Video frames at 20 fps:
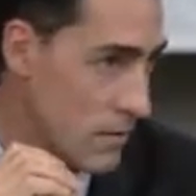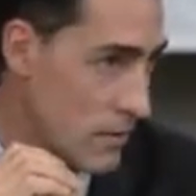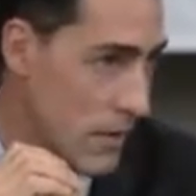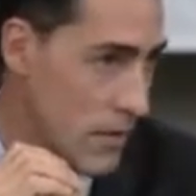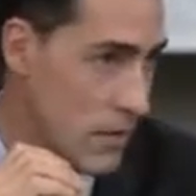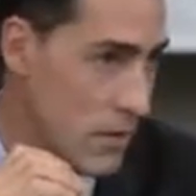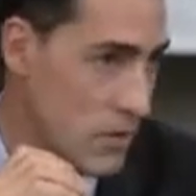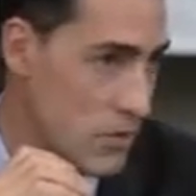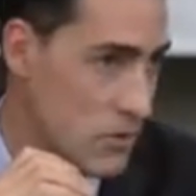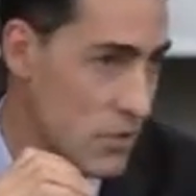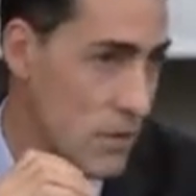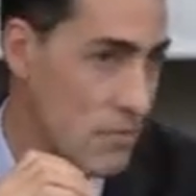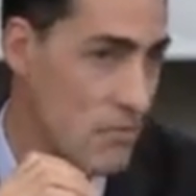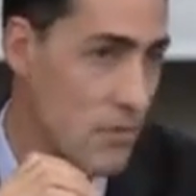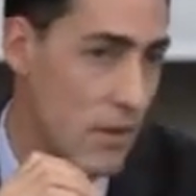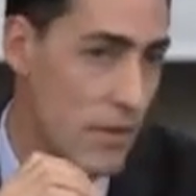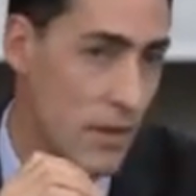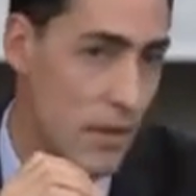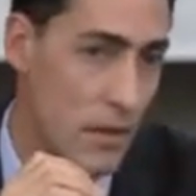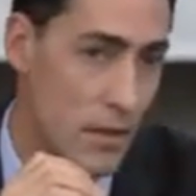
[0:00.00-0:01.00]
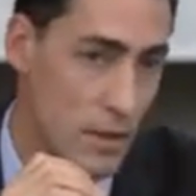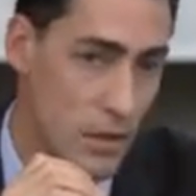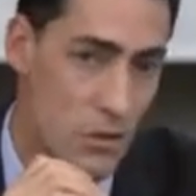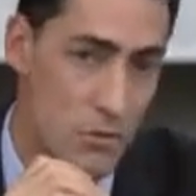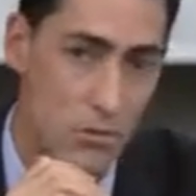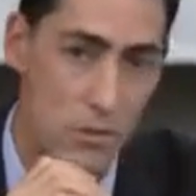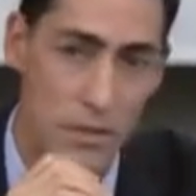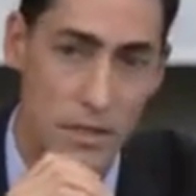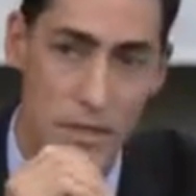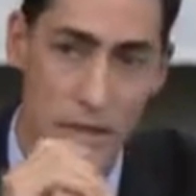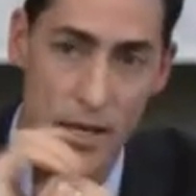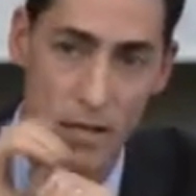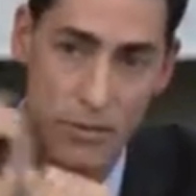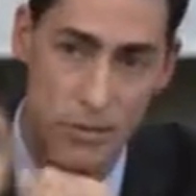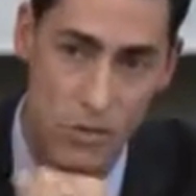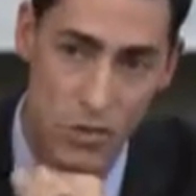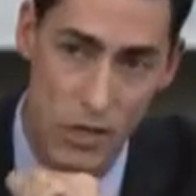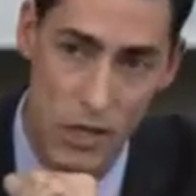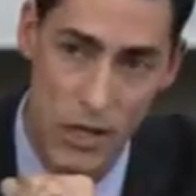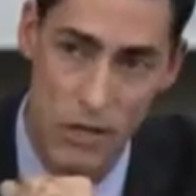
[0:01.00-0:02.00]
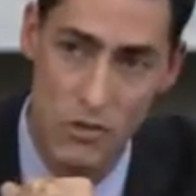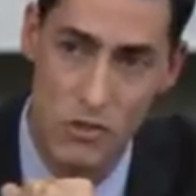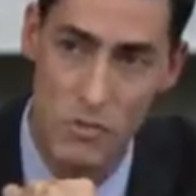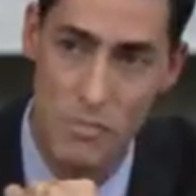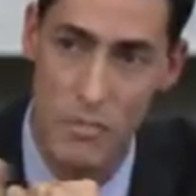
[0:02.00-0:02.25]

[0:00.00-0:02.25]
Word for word: And there's something that literally takes a change